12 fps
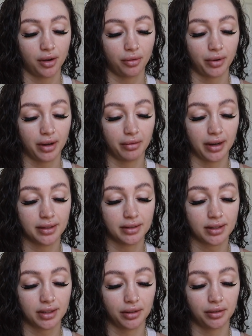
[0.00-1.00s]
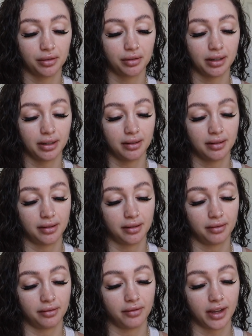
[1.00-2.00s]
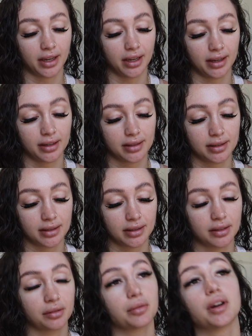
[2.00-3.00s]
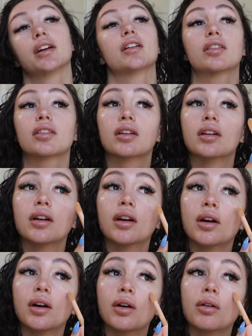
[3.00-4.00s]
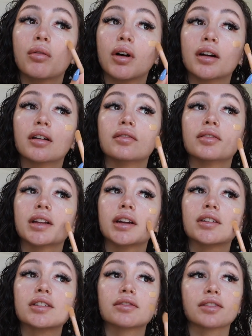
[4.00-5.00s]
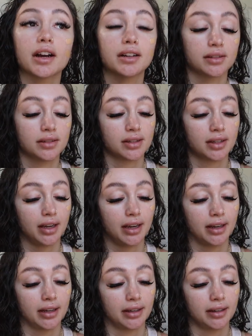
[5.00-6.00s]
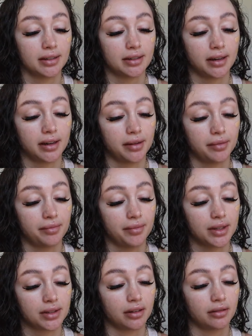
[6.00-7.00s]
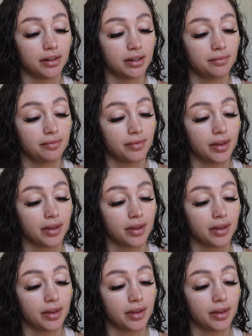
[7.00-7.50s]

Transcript: we went to Vegas with one of Leo's friends and um, his girlfriend.